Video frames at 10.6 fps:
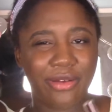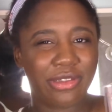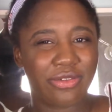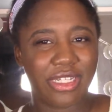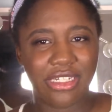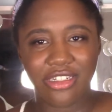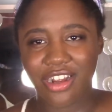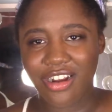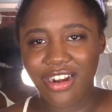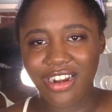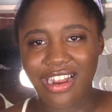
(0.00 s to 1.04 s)
It was really
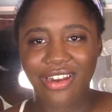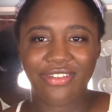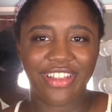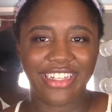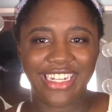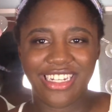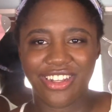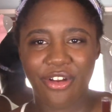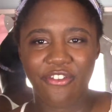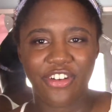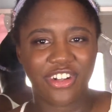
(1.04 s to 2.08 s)
dark. I don't really tend to
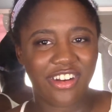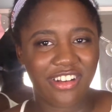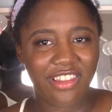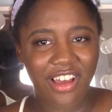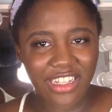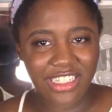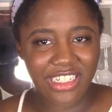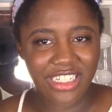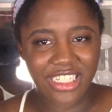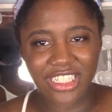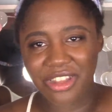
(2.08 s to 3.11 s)
go for dark
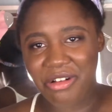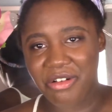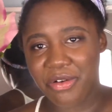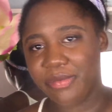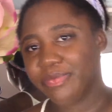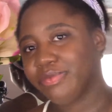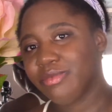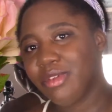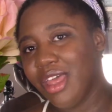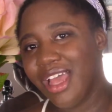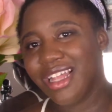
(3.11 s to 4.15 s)
glosses, so
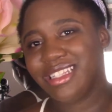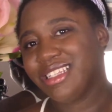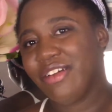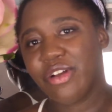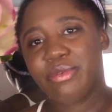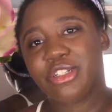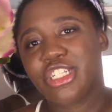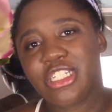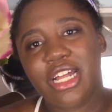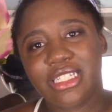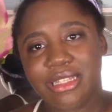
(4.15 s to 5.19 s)
it was
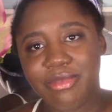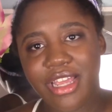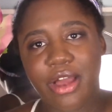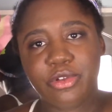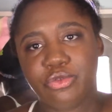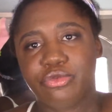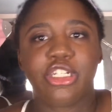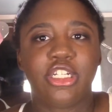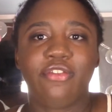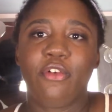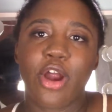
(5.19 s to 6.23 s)
just not something I was
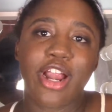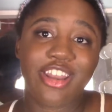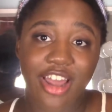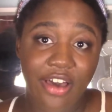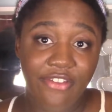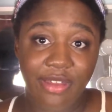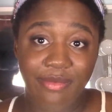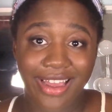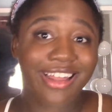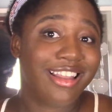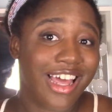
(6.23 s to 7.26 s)
reaching for enough in
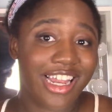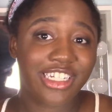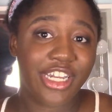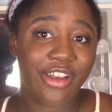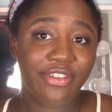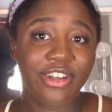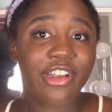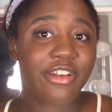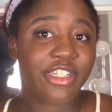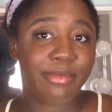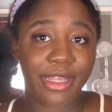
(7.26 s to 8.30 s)
my collection
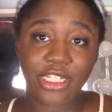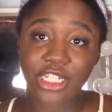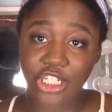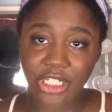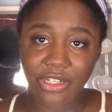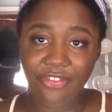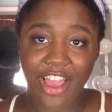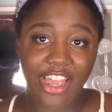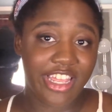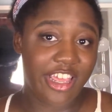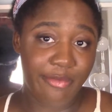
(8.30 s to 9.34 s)
to me to
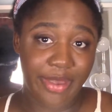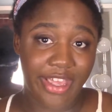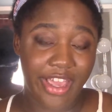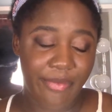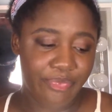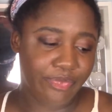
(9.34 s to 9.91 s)
justify keeping it.